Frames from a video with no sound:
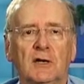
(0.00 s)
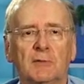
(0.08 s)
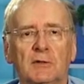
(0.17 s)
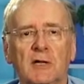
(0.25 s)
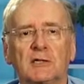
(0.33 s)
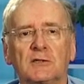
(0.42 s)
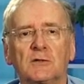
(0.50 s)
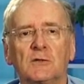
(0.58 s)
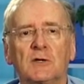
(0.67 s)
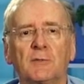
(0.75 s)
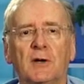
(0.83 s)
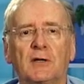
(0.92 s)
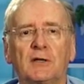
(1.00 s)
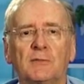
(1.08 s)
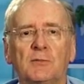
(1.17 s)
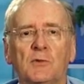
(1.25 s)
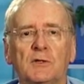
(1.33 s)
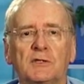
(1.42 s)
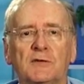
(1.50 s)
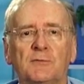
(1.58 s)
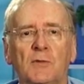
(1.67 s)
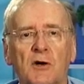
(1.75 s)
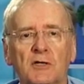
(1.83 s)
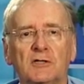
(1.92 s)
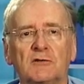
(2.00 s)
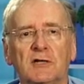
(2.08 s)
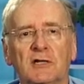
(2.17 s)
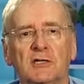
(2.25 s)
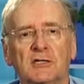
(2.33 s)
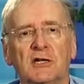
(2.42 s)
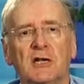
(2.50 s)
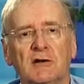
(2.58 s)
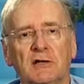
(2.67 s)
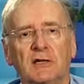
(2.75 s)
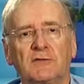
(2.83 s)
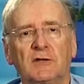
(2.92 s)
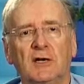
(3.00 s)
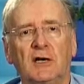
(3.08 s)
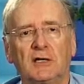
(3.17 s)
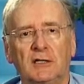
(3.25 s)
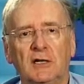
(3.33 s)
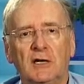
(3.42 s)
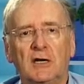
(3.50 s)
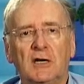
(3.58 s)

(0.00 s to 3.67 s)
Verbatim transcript: I would like to talk about the importance of monitoring and sharing of data